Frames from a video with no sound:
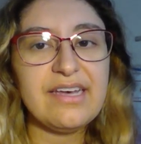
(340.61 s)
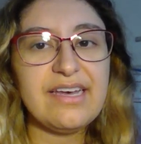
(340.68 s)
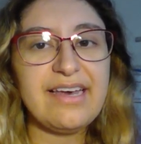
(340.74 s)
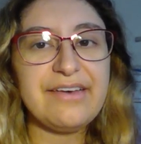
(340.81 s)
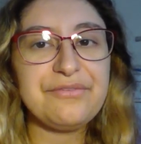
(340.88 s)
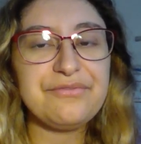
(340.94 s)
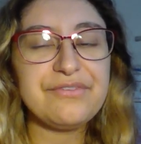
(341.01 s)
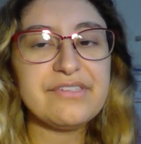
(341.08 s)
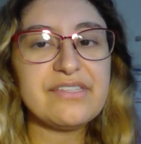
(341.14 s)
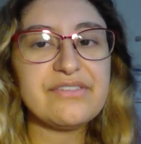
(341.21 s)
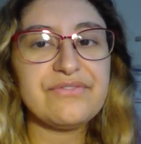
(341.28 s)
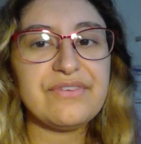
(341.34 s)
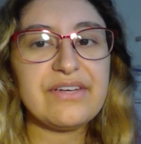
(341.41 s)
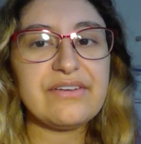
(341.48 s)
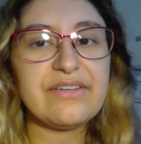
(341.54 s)
It feels
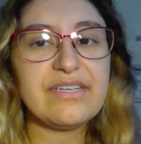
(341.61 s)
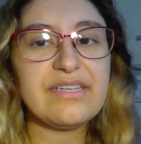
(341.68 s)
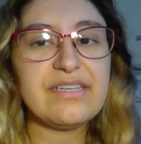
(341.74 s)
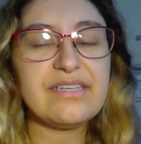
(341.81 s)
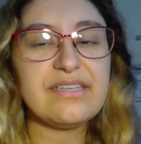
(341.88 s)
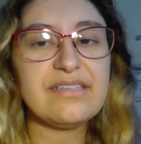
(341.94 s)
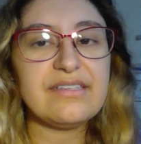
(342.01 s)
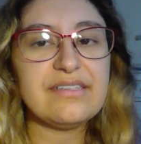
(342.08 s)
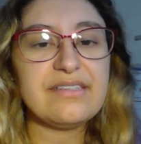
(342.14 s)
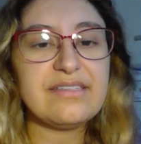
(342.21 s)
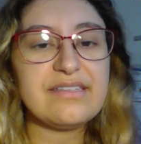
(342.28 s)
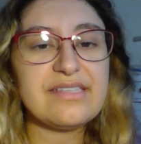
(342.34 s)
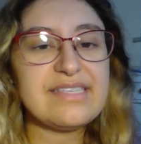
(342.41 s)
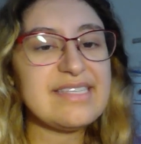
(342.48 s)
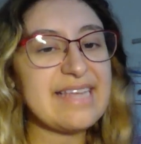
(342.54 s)
very
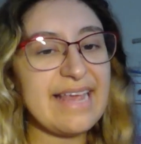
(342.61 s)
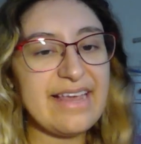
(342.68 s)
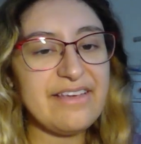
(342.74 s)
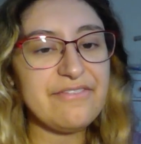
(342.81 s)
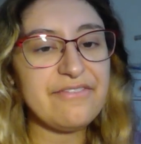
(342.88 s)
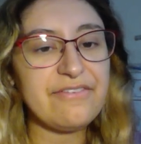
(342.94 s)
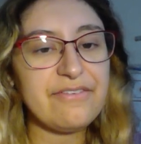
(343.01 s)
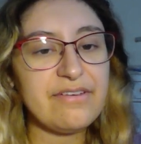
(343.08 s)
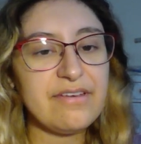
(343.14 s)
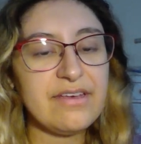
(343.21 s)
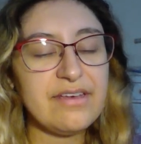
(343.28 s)
safe,